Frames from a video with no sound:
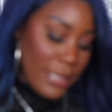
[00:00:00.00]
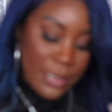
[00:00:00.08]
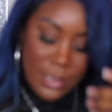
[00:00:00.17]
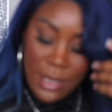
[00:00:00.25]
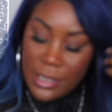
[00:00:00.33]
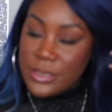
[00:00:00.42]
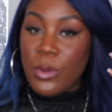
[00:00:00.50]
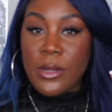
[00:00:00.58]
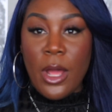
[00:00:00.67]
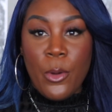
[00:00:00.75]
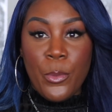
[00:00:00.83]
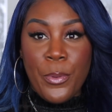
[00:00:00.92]
the last
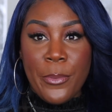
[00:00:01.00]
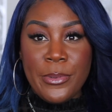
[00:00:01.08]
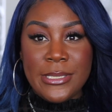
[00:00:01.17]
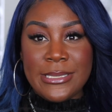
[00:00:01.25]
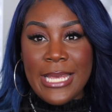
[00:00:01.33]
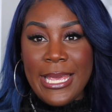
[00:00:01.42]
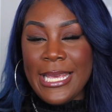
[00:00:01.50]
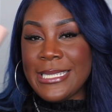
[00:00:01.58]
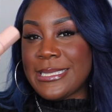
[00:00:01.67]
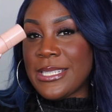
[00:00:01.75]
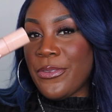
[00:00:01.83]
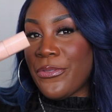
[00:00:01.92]
one I will probably say
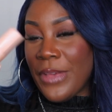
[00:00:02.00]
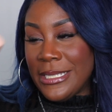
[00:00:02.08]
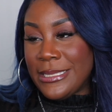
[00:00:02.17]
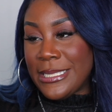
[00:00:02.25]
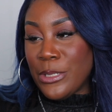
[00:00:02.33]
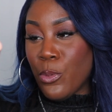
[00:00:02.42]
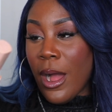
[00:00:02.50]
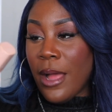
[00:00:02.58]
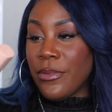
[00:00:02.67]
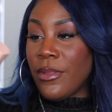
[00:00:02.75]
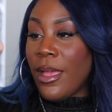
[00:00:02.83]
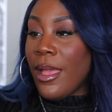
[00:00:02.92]
is the Fenty
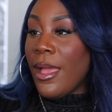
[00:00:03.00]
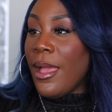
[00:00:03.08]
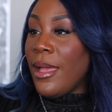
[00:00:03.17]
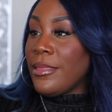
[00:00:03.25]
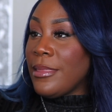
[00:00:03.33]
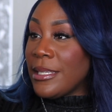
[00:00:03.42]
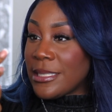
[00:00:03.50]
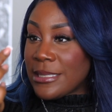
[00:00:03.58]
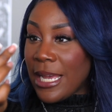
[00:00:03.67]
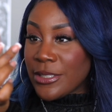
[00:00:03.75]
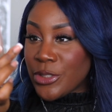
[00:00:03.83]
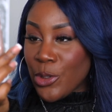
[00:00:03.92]
one. This is
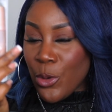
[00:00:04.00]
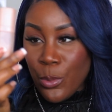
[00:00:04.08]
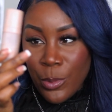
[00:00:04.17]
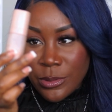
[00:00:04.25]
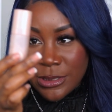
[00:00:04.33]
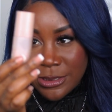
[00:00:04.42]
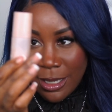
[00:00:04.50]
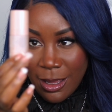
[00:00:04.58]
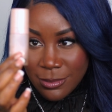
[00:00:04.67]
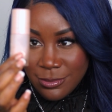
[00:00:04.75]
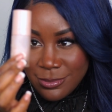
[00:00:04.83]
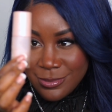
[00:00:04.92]
actually almost
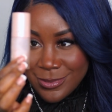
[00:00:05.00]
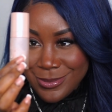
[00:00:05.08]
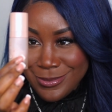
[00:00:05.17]
done.